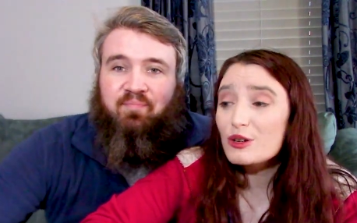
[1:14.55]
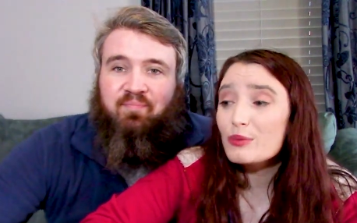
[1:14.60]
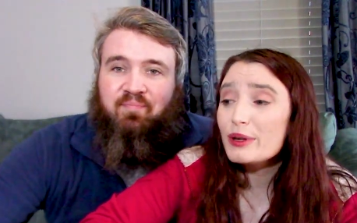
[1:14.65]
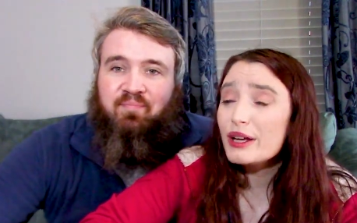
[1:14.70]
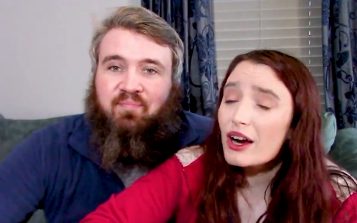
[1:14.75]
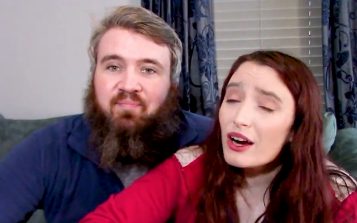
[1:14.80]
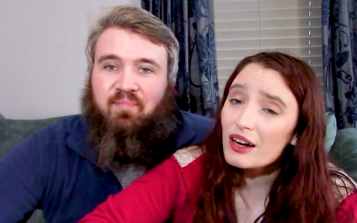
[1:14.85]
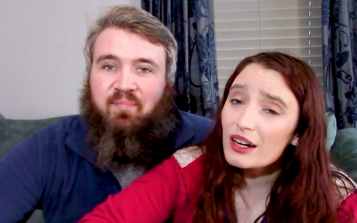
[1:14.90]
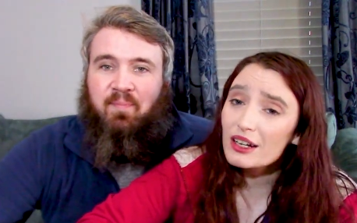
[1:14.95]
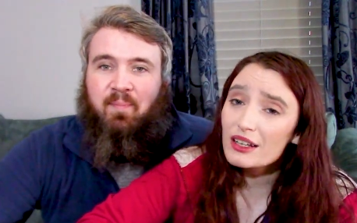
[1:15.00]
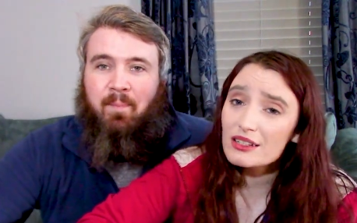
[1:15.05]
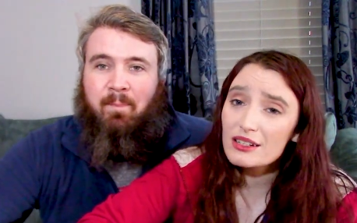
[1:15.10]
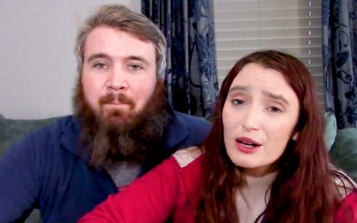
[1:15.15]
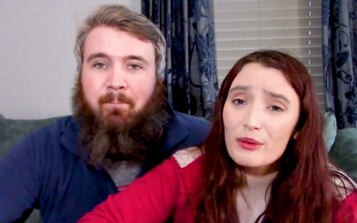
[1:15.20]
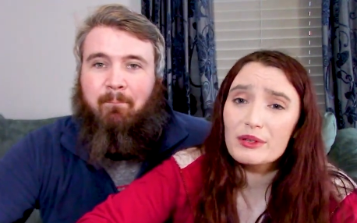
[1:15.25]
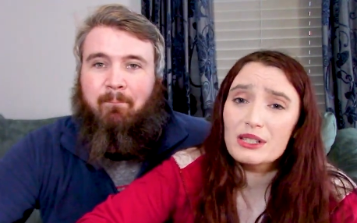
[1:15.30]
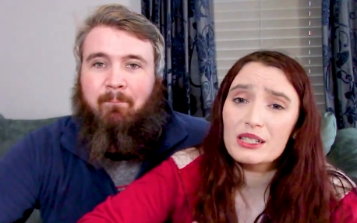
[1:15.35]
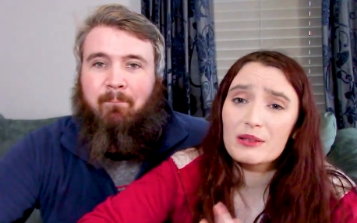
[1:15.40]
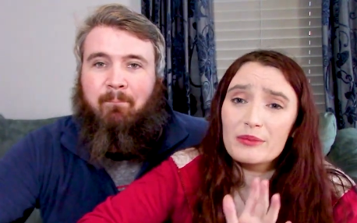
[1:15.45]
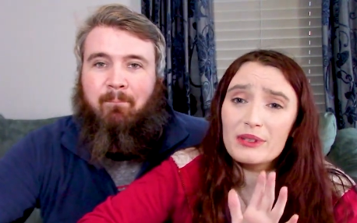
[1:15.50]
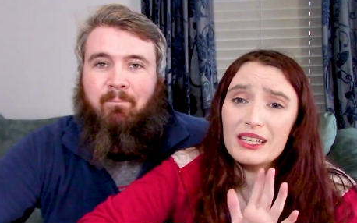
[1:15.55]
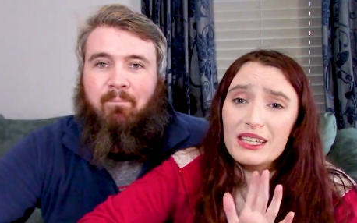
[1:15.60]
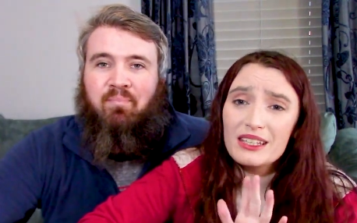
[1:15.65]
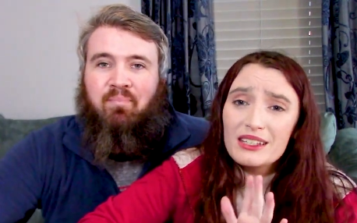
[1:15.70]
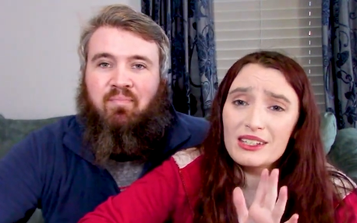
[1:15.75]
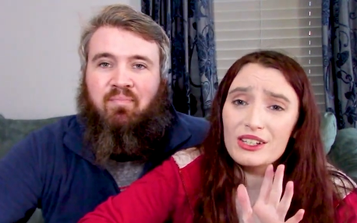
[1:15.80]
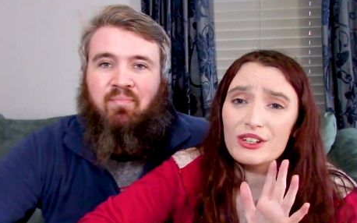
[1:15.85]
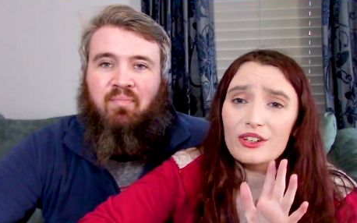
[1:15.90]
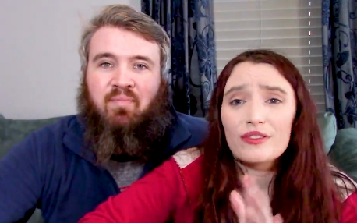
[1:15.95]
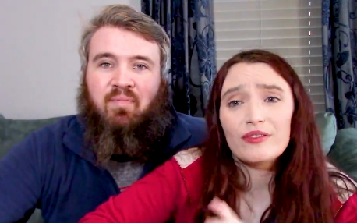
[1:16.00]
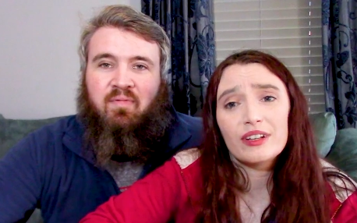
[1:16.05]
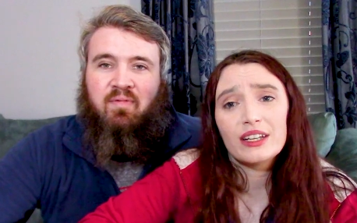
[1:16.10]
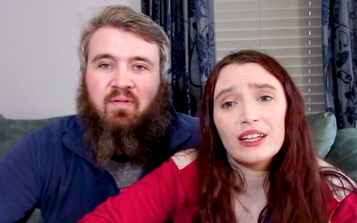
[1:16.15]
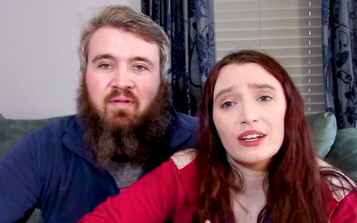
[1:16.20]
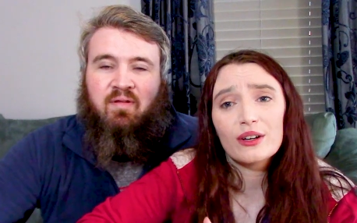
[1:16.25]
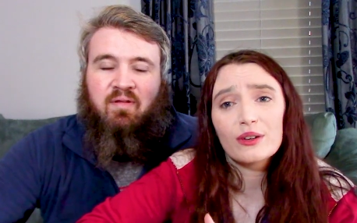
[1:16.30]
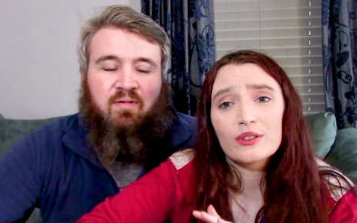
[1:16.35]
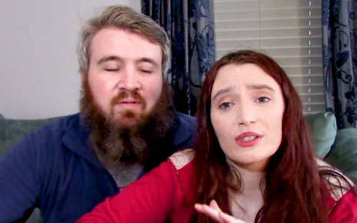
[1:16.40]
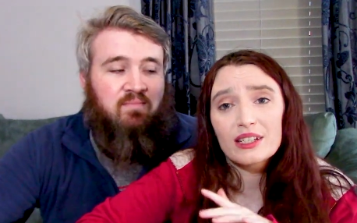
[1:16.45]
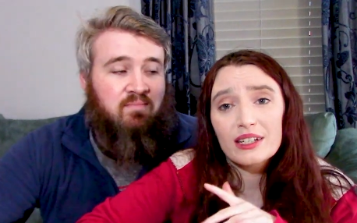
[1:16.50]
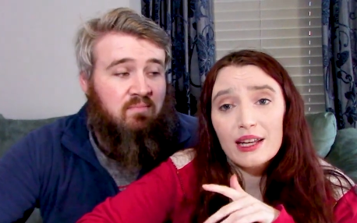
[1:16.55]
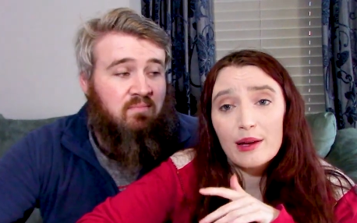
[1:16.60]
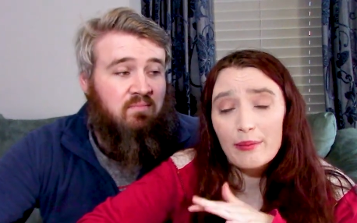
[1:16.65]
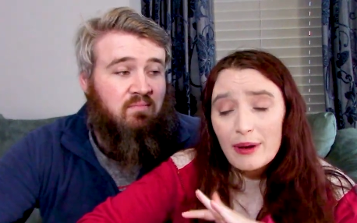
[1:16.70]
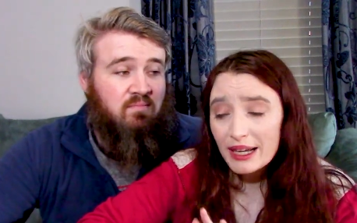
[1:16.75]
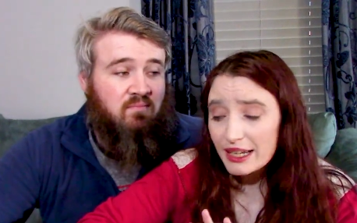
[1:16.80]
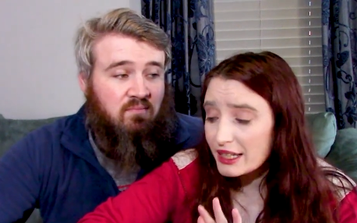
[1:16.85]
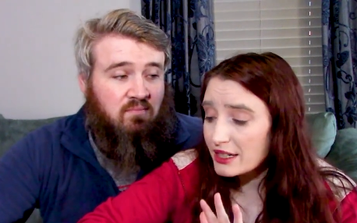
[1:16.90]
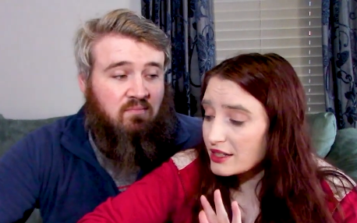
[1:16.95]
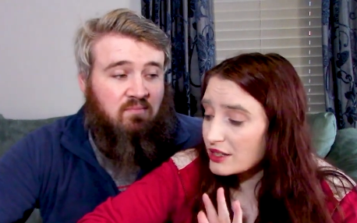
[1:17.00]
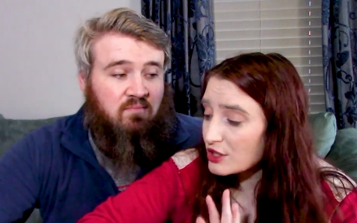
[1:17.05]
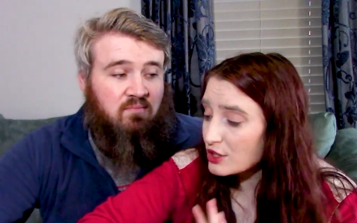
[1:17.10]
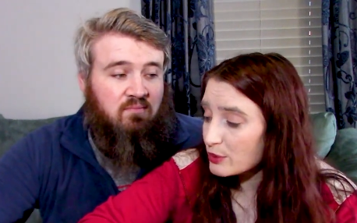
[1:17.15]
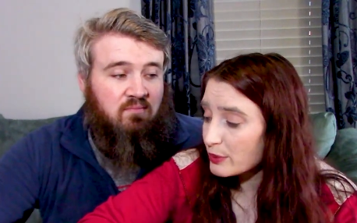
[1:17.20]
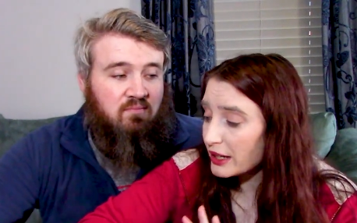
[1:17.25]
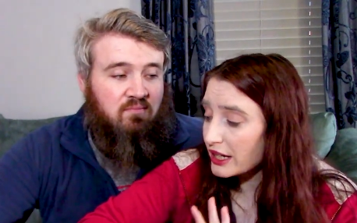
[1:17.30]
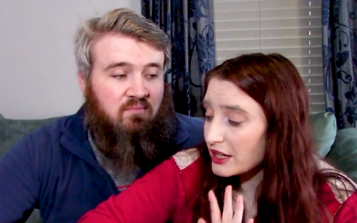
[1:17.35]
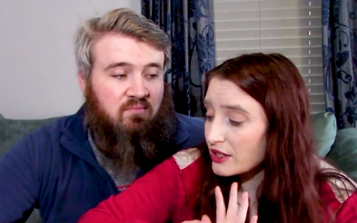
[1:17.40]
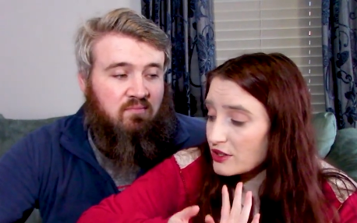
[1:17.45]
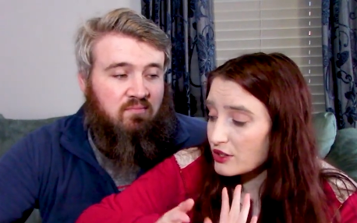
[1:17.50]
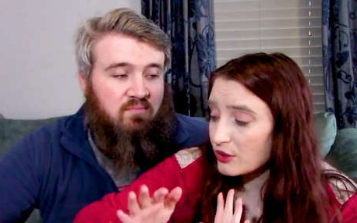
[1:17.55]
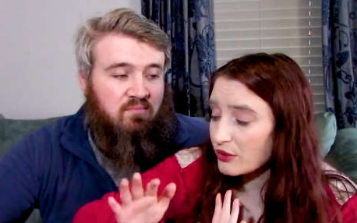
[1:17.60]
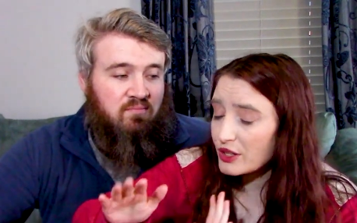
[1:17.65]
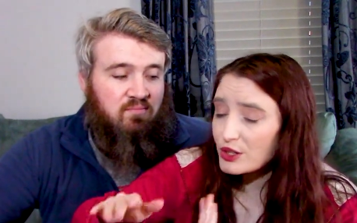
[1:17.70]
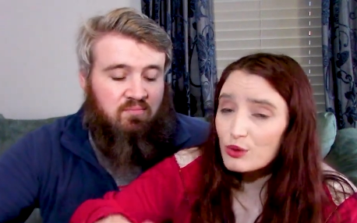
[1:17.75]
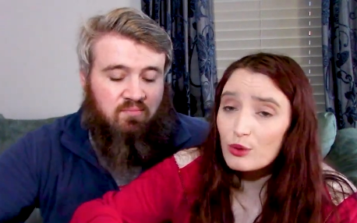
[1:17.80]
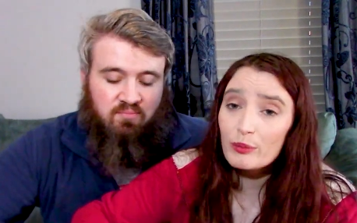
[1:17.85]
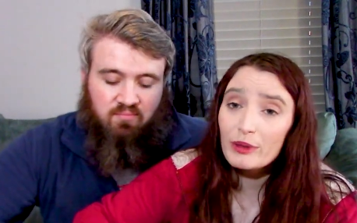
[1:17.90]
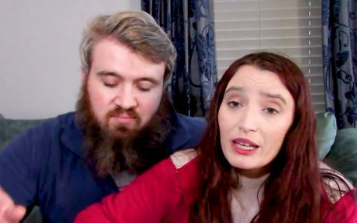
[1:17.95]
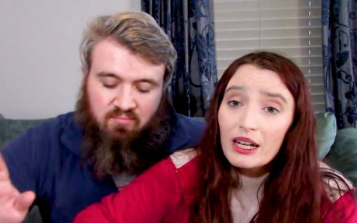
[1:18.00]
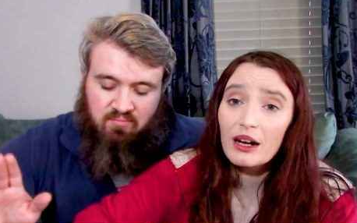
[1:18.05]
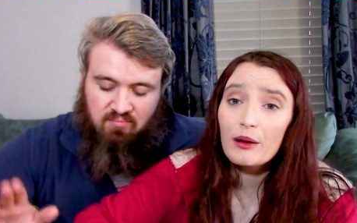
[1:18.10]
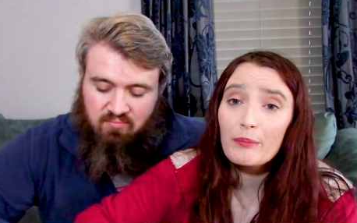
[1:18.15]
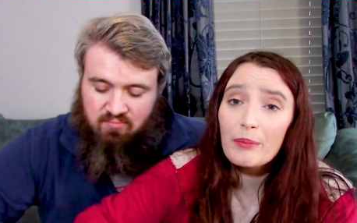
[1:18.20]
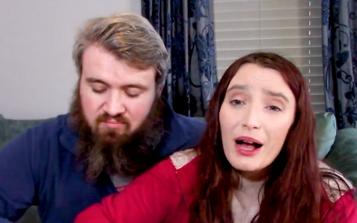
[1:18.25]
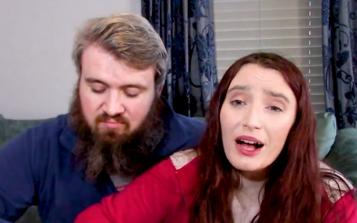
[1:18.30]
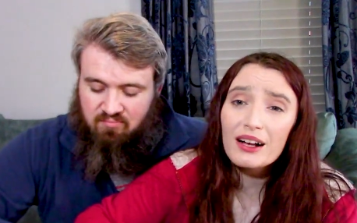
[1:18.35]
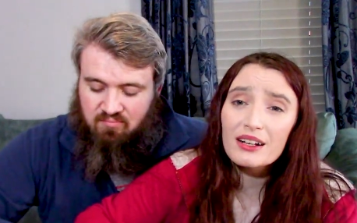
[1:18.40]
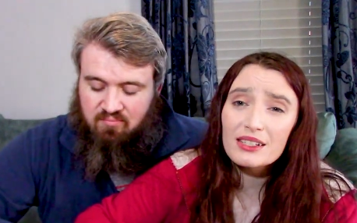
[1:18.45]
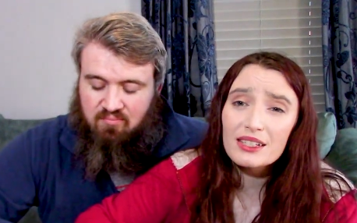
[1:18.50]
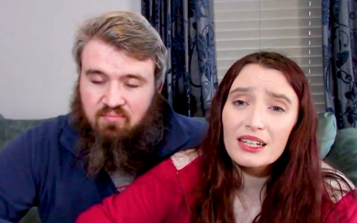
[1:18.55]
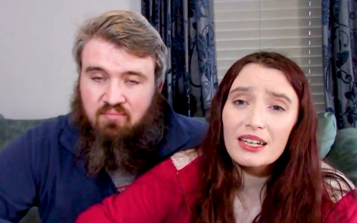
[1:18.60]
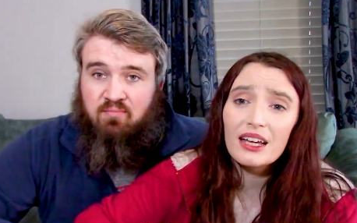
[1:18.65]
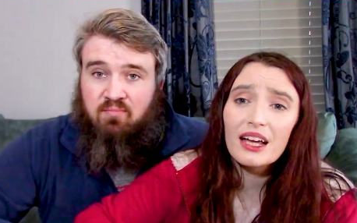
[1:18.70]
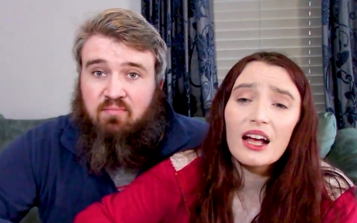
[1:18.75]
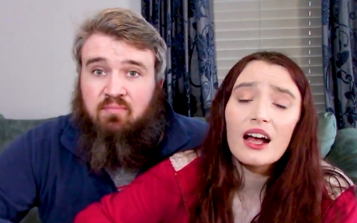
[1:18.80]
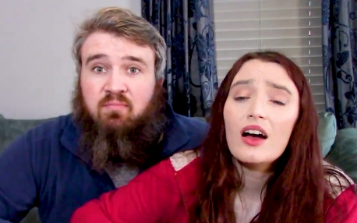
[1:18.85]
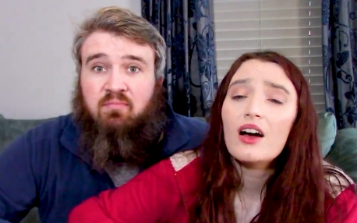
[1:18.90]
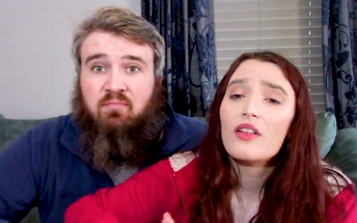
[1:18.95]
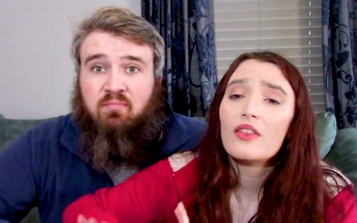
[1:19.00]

Speaker 1: we are going to start with some easier videos to get back into the swing. So this will be an unboxing.